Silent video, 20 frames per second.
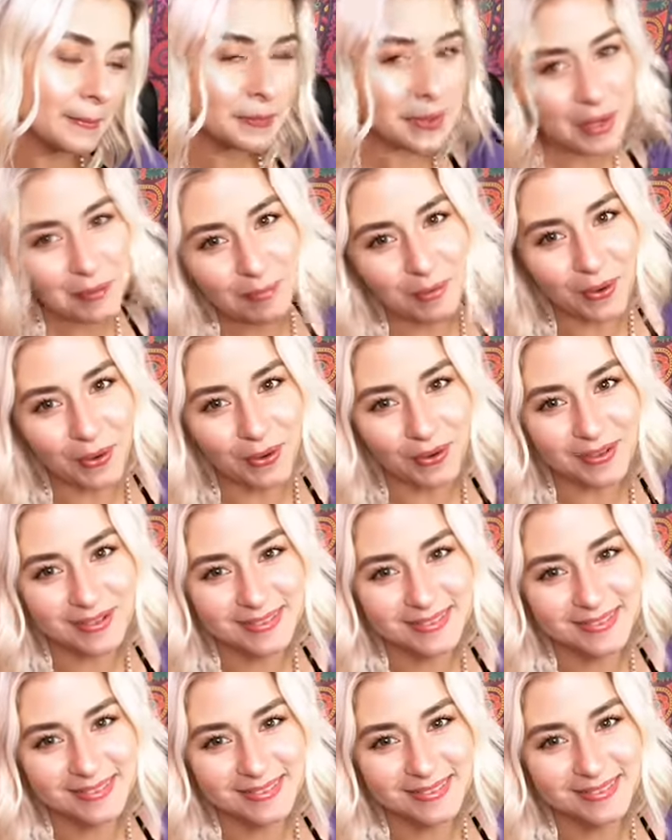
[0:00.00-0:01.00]
people
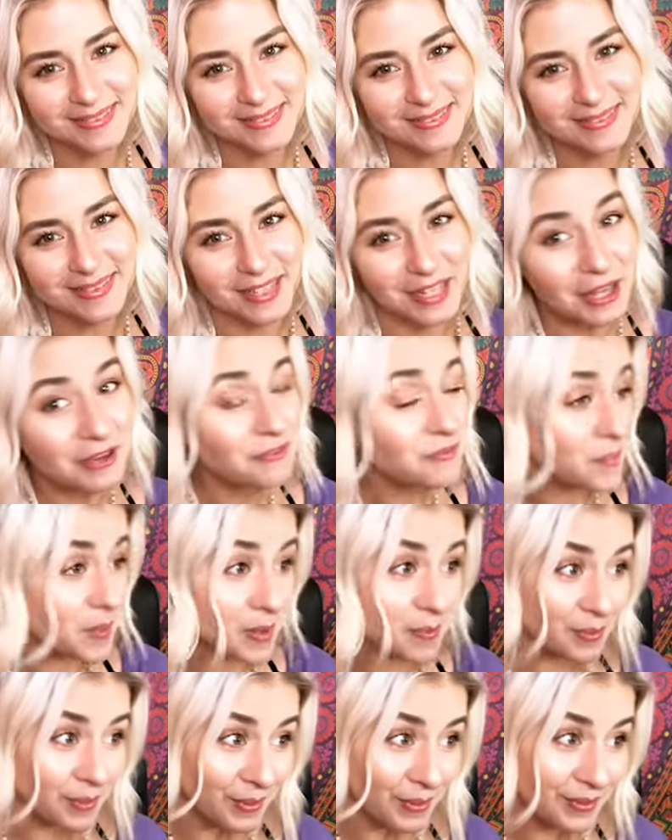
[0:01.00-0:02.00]
love
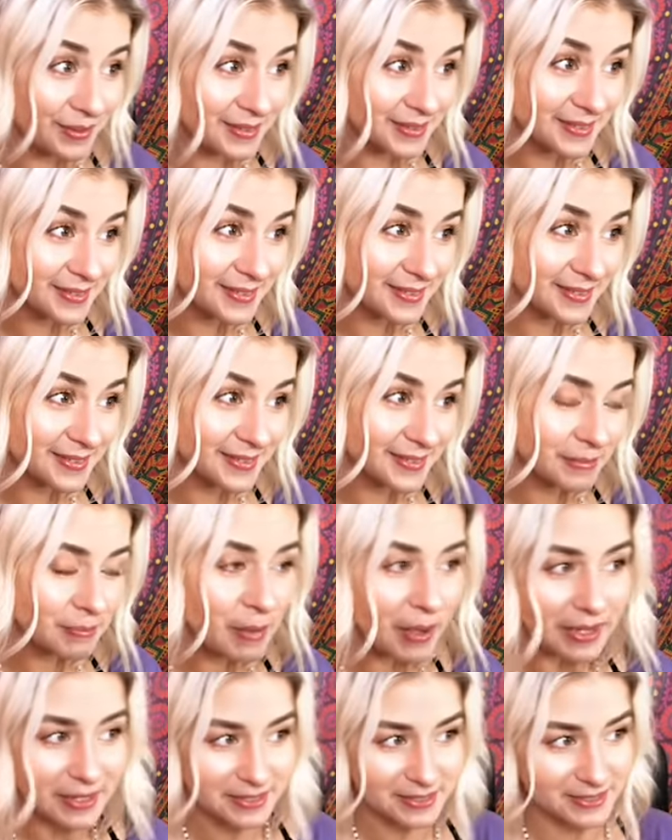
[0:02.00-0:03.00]
people,
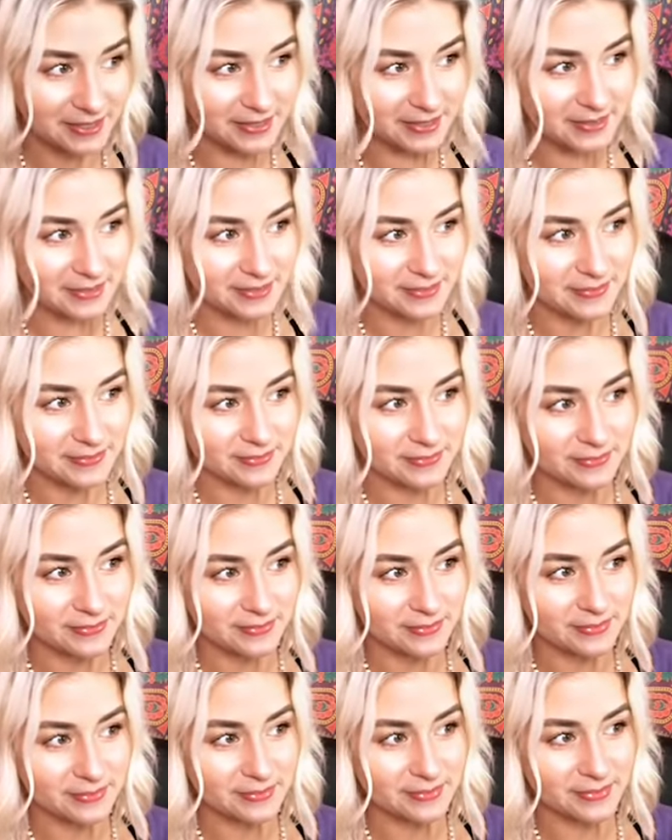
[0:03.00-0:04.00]
but
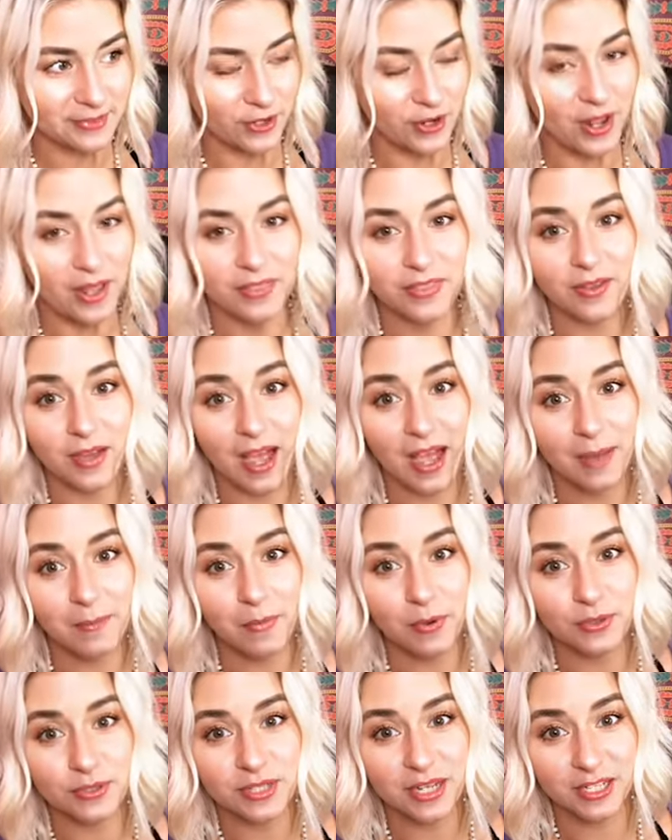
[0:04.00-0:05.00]
they're not the
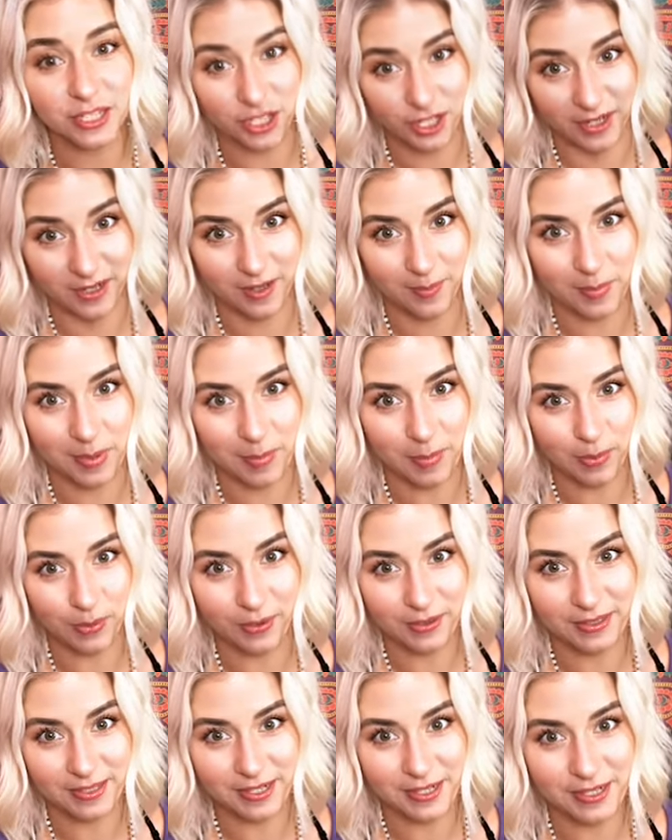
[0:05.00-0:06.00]
most hygienic people
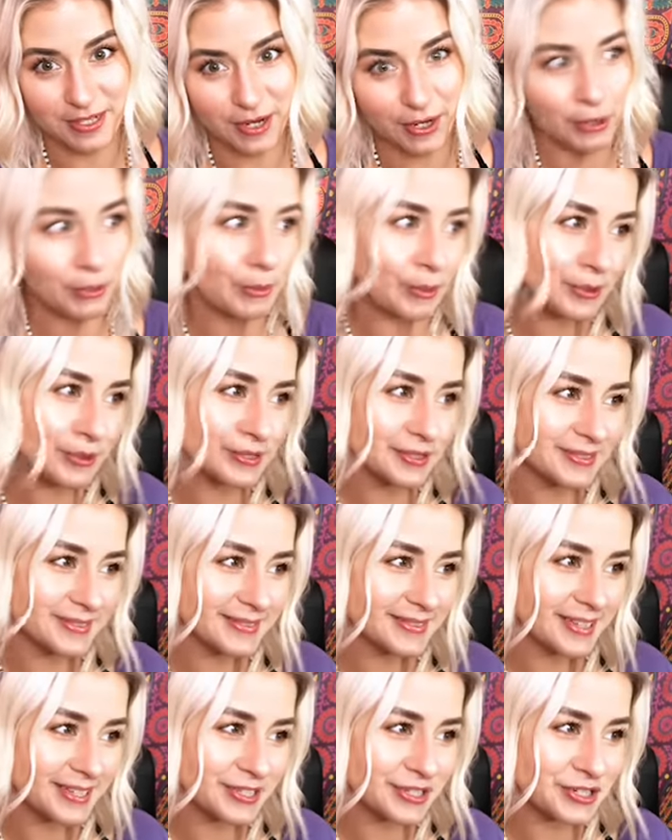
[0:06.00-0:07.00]
in the entire world,
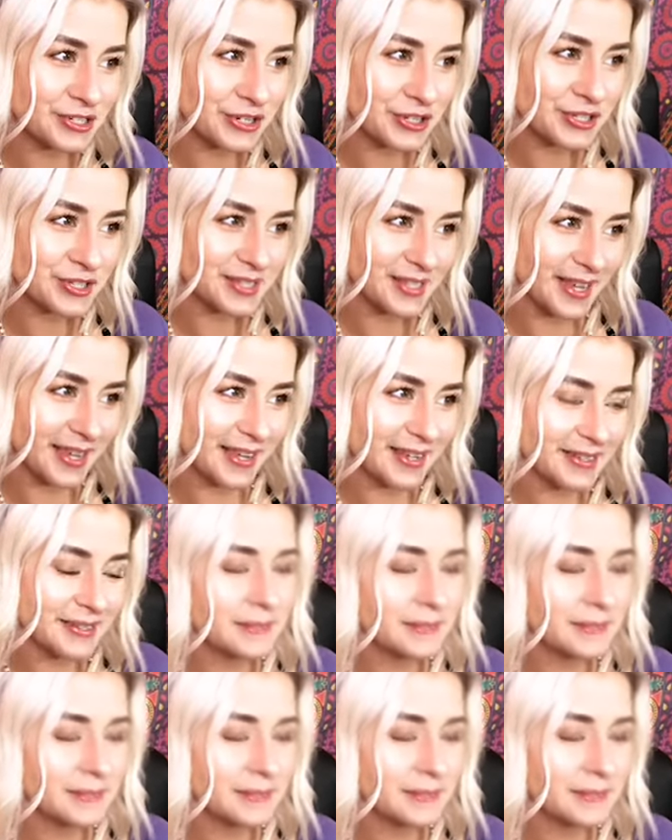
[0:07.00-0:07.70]
let's just say.